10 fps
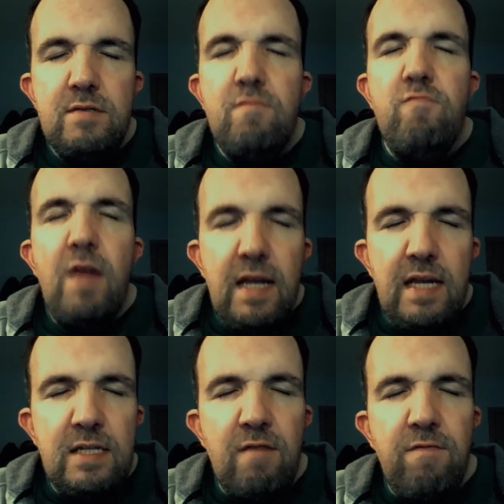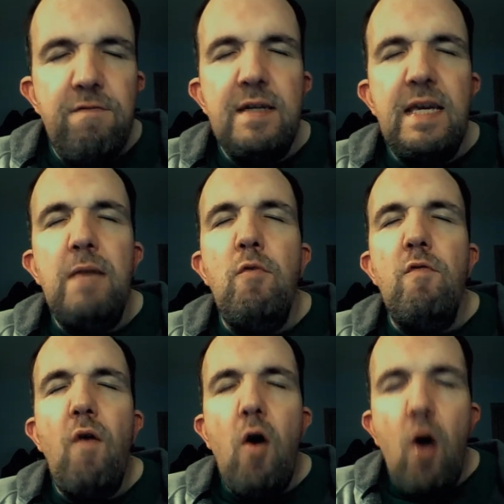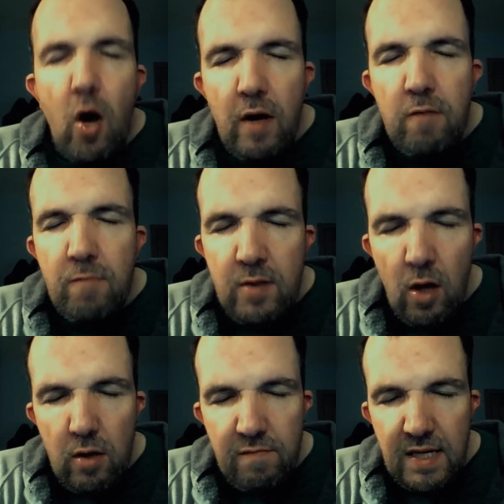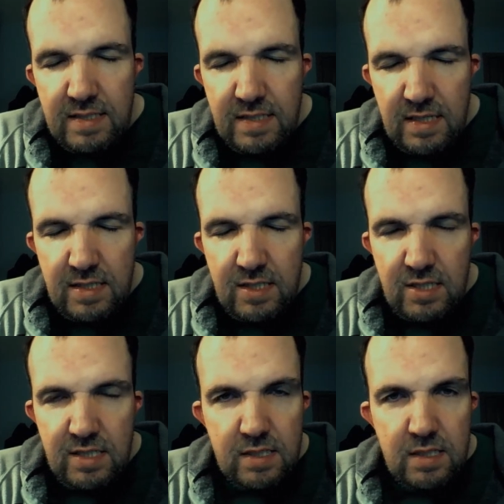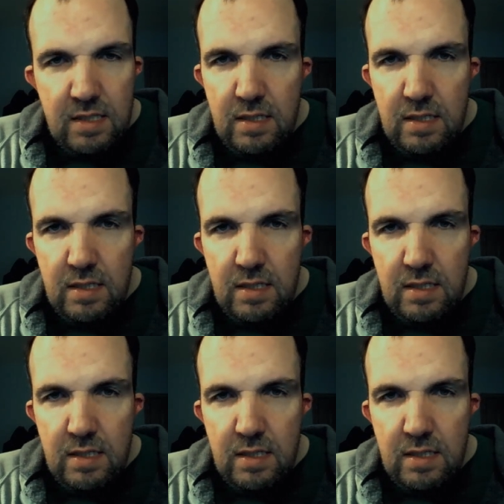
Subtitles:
ready to fucking move on with all of this. It's just